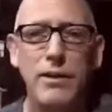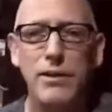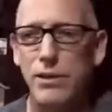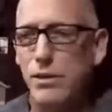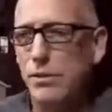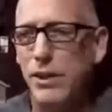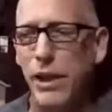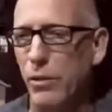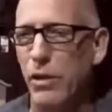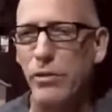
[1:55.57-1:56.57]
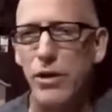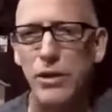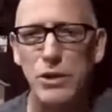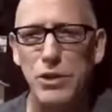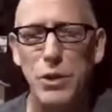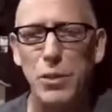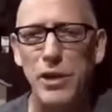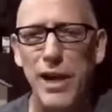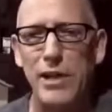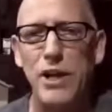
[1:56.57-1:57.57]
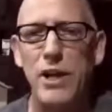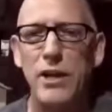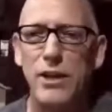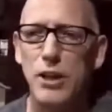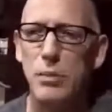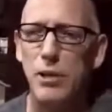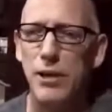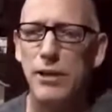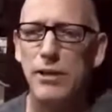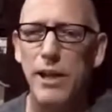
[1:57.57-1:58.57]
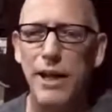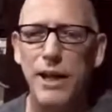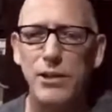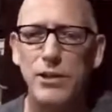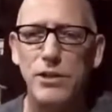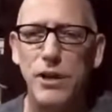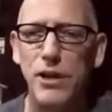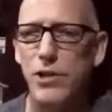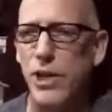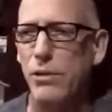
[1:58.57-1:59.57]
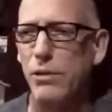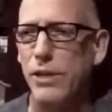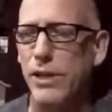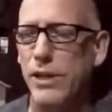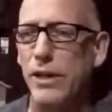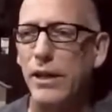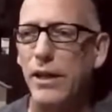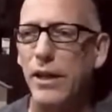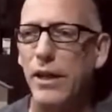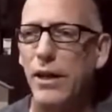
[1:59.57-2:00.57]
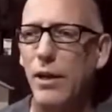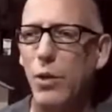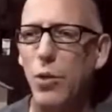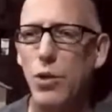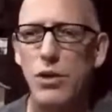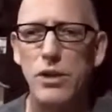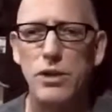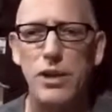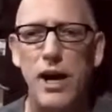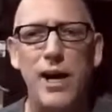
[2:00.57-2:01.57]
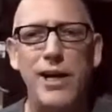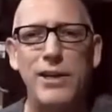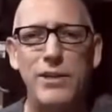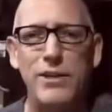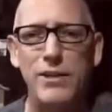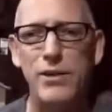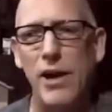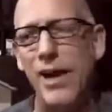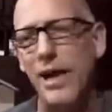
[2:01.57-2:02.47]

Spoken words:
just get rid of all these stupid ads. Because political ads are generally worthless lies. They're not